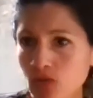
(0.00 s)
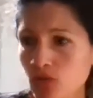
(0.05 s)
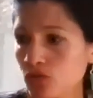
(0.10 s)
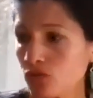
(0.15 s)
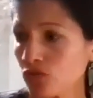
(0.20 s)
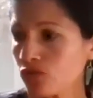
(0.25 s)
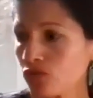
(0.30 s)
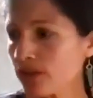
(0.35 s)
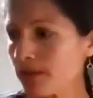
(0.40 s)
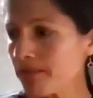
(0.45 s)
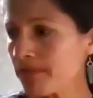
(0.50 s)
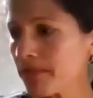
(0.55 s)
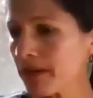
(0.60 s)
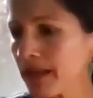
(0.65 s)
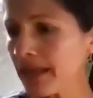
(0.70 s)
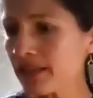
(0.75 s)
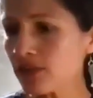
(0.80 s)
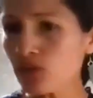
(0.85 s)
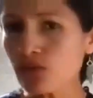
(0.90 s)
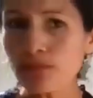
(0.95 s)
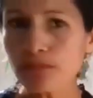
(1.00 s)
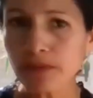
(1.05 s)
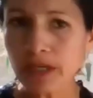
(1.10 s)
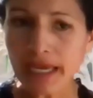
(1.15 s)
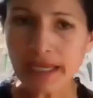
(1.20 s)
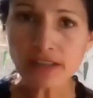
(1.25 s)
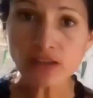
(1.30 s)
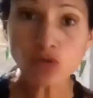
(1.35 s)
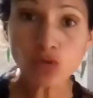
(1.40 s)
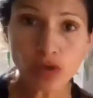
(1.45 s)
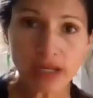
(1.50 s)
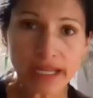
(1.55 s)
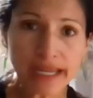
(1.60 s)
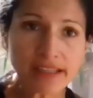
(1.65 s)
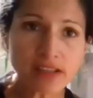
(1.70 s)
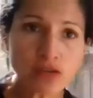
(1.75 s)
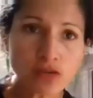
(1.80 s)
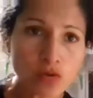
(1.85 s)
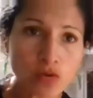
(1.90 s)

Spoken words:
to use the plate and to let it